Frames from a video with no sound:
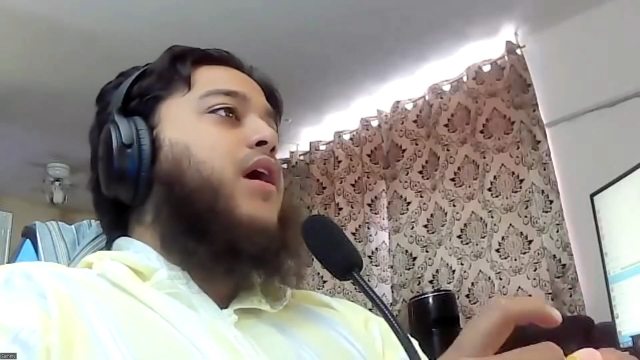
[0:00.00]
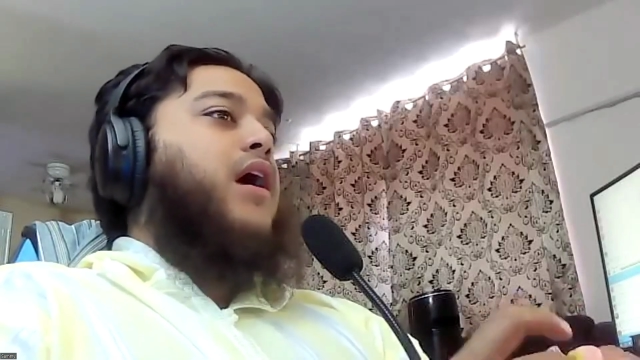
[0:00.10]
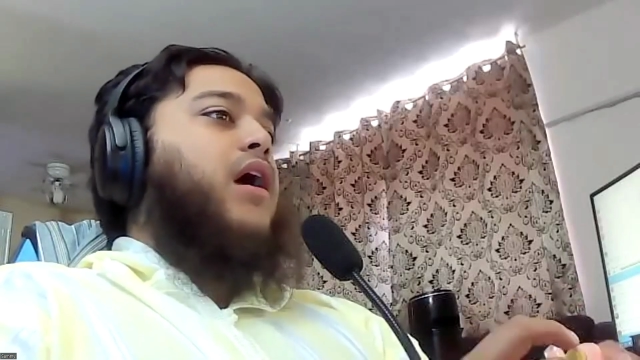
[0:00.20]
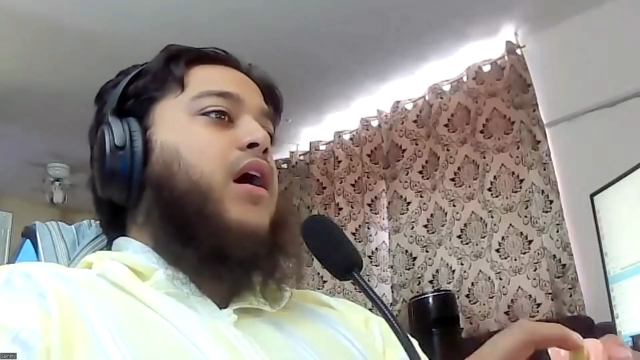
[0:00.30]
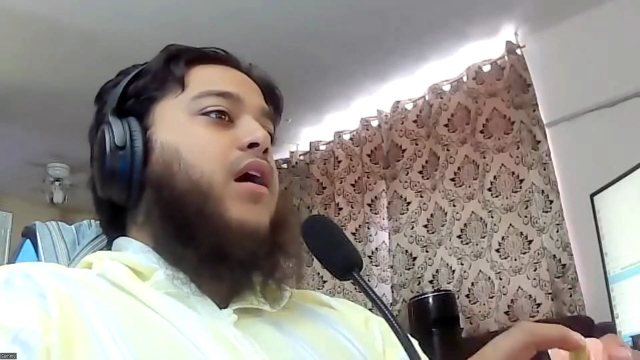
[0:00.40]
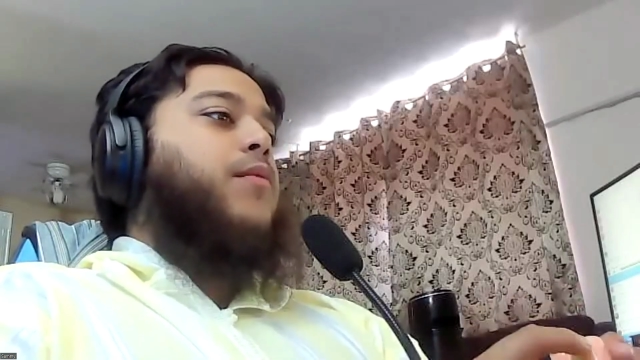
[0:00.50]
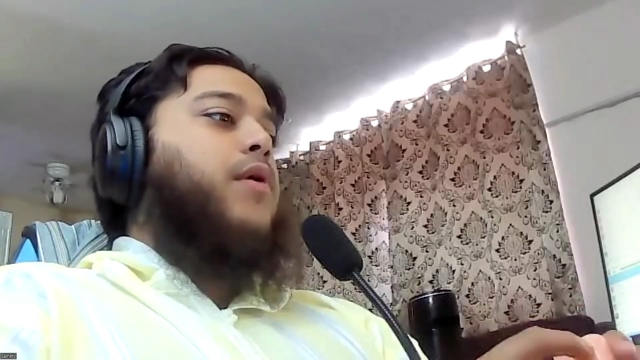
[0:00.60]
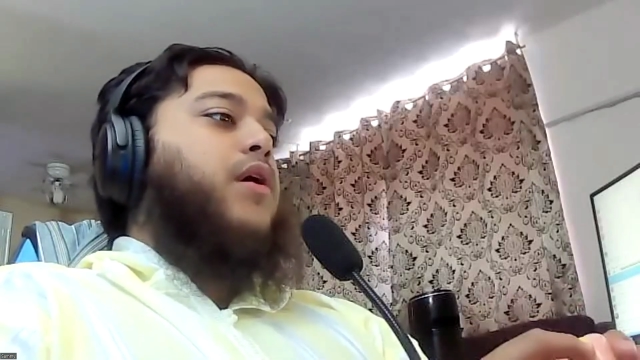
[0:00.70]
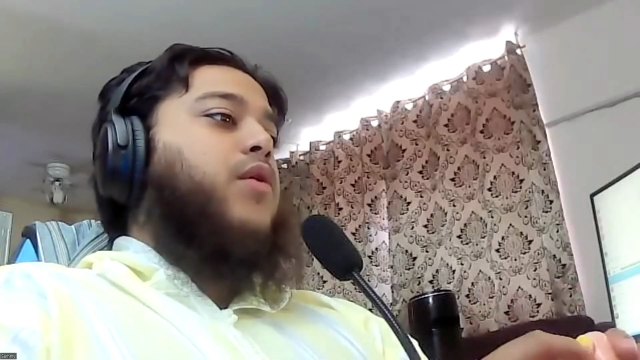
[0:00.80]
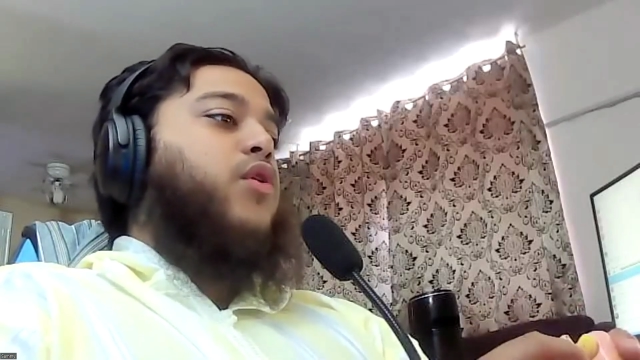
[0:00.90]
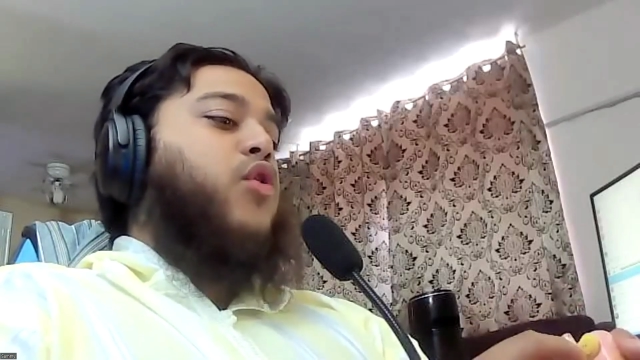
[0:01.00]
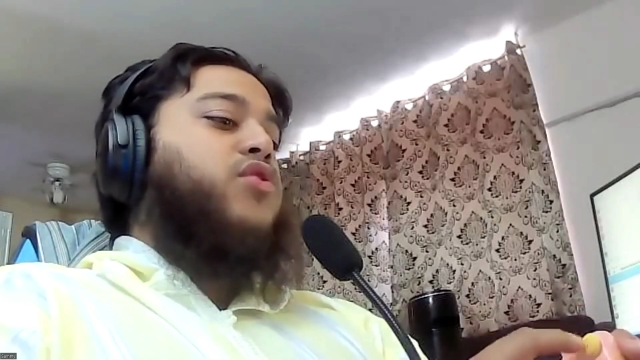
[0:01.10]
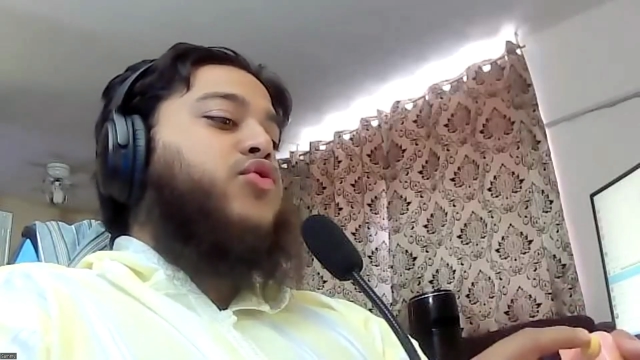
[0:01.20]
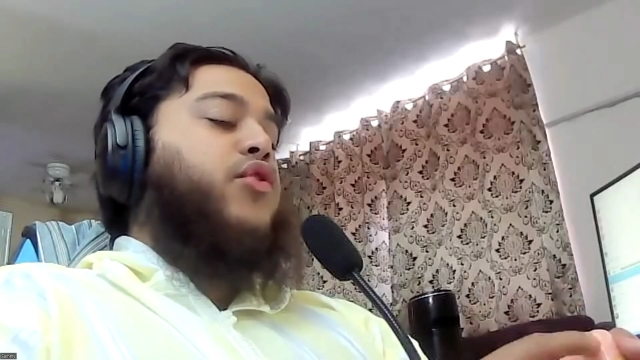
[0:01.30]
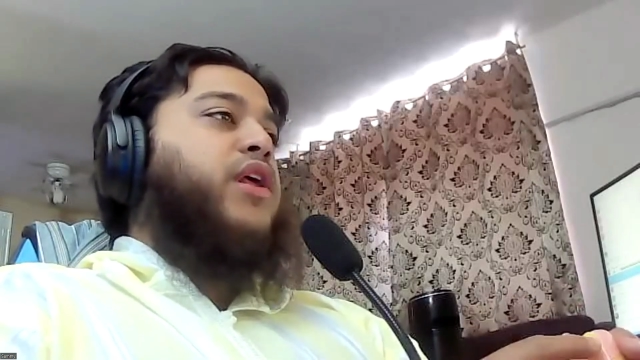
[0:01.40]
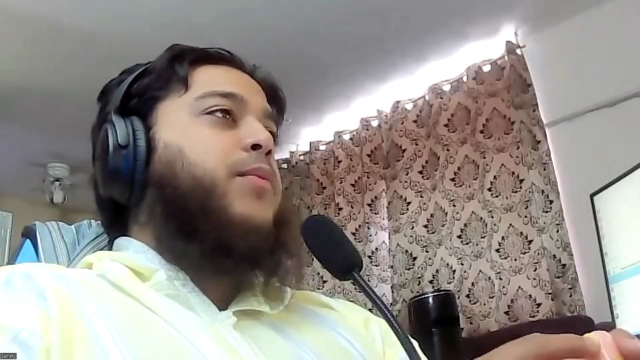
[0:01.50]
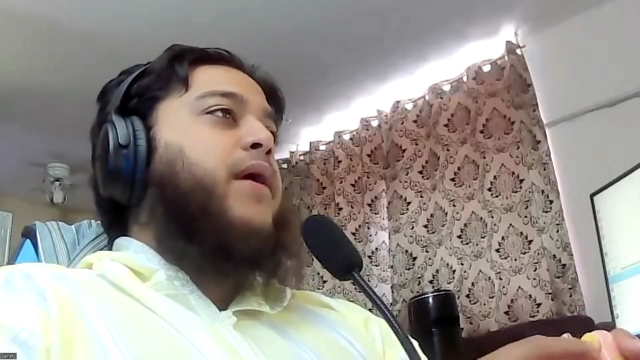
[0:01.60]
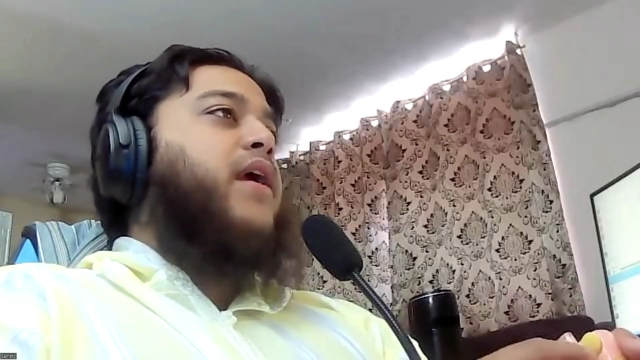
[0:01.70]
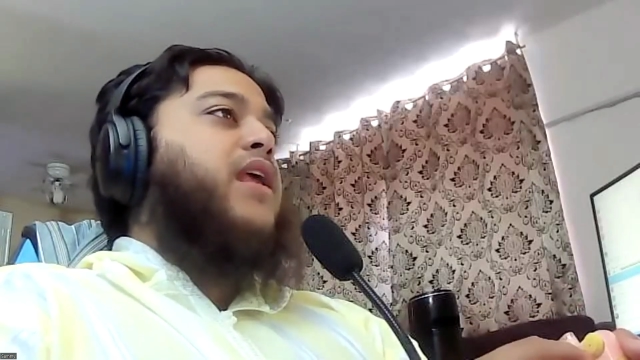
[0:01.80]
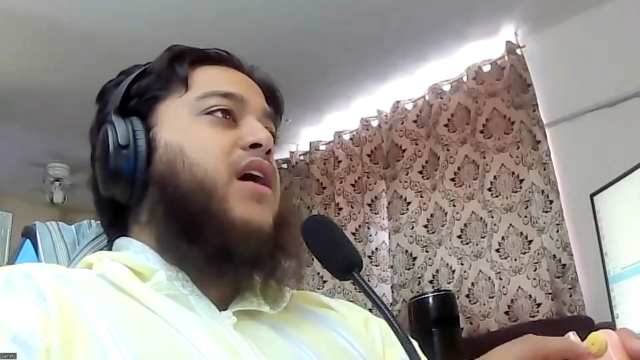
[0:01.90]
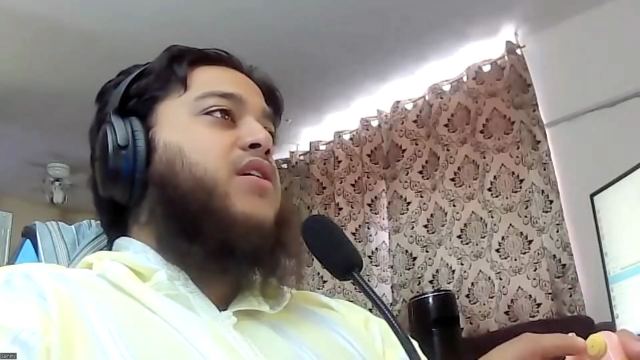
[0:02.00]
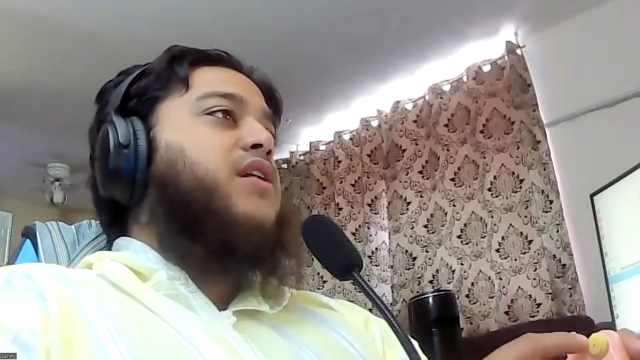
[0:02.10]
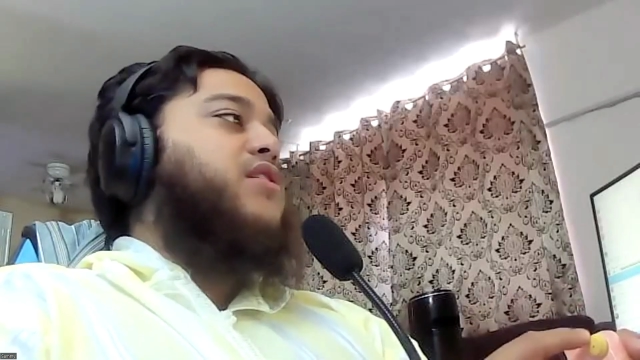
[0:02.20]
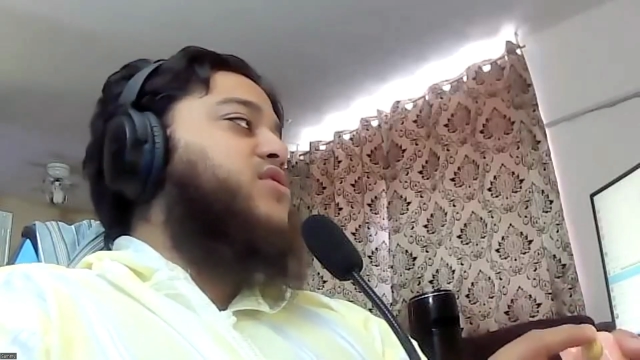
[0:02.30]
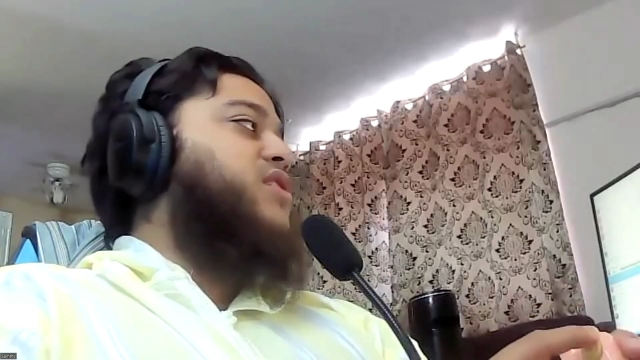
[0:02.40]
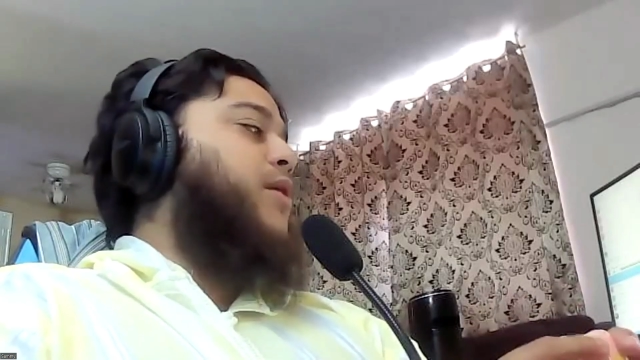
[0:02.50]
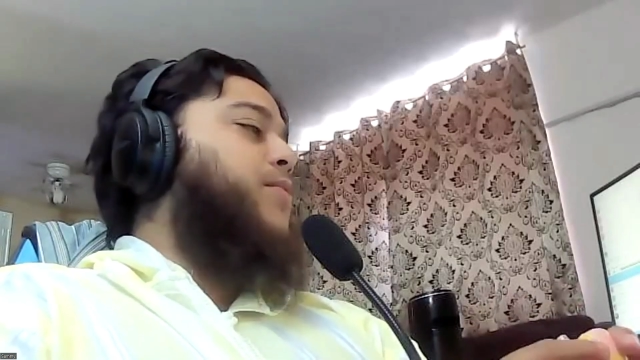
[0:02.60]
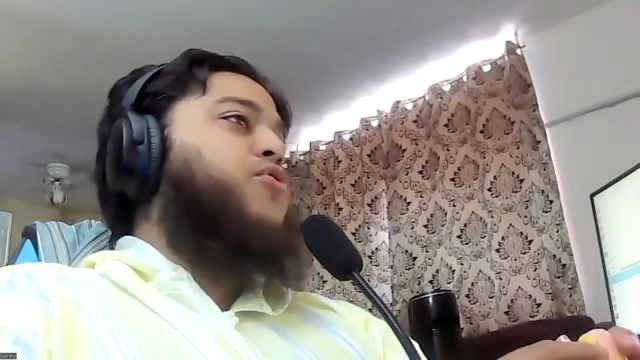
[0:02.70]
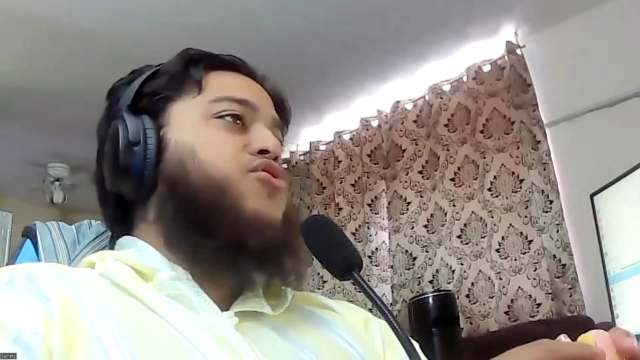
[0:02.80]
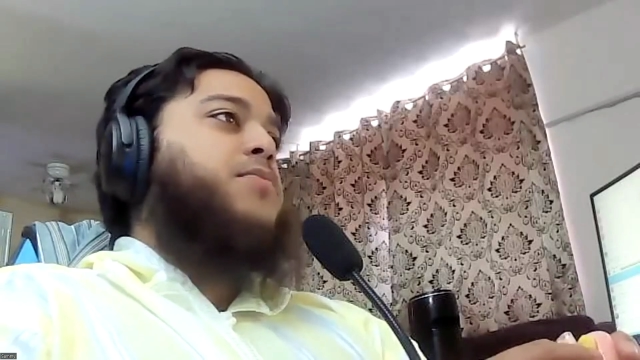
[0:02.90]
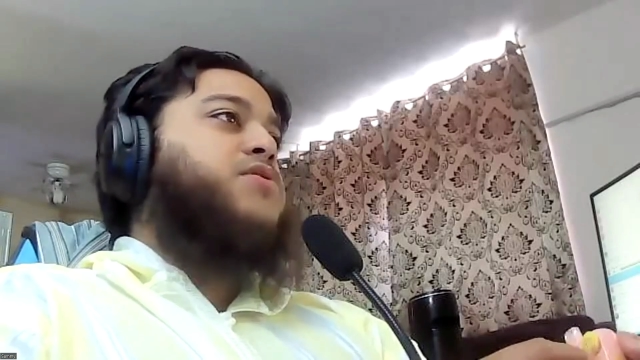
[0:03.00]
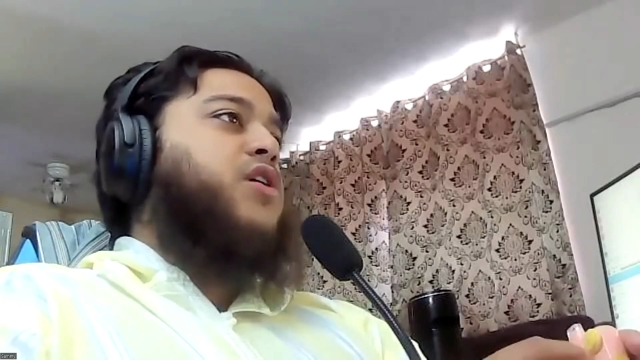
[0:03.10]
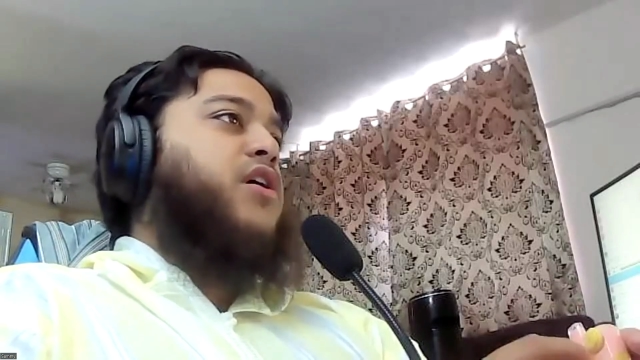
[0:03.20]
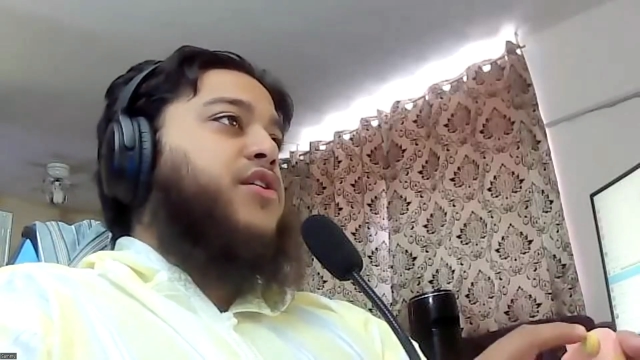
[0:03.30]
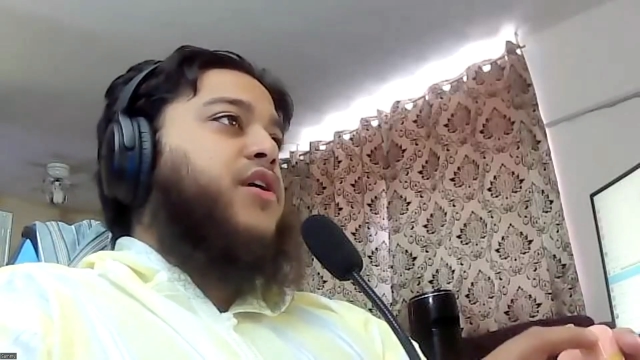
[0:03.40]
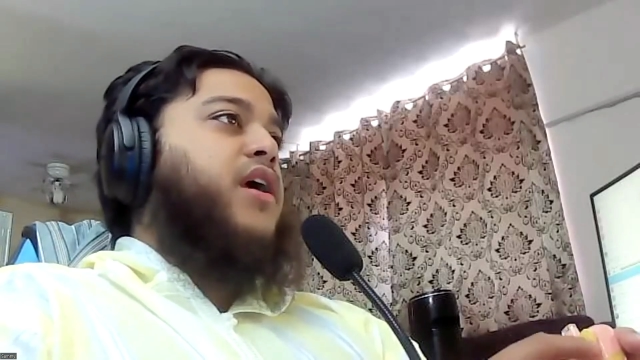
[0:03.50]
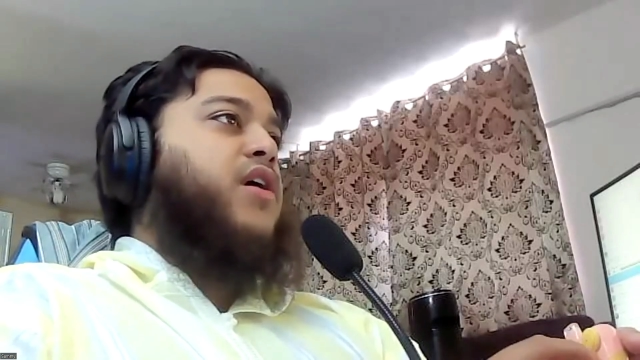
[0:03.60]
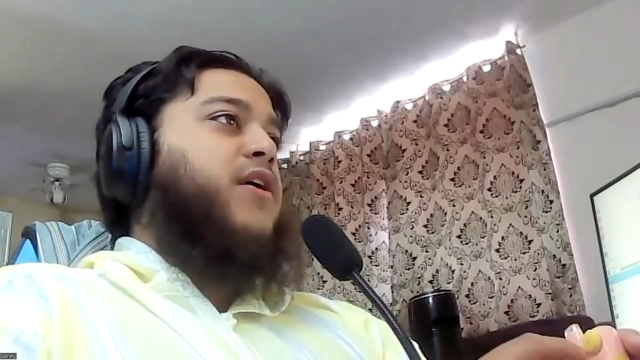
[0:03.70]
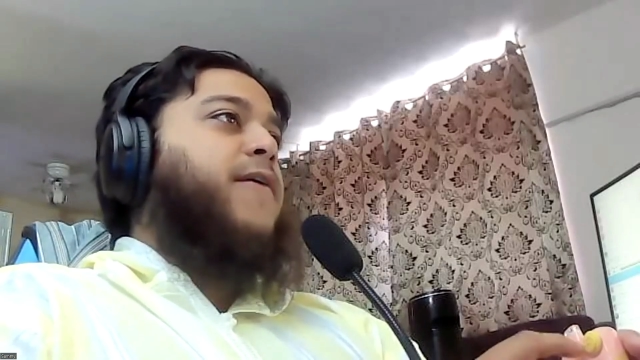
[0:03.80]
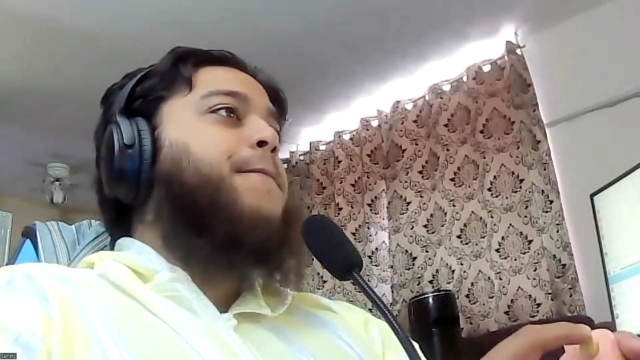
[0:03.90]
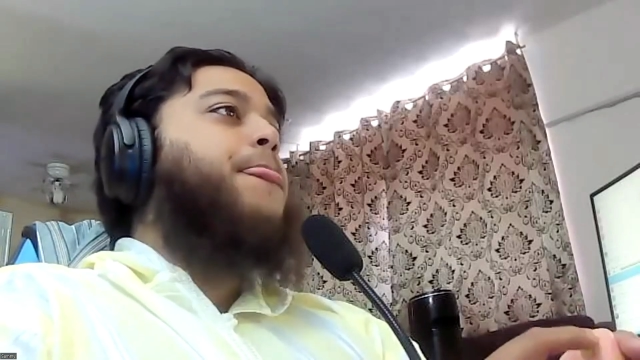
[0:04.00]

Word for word: Um, we'll go into your eBay account and I'll just help you jumpstart your account. Yeah,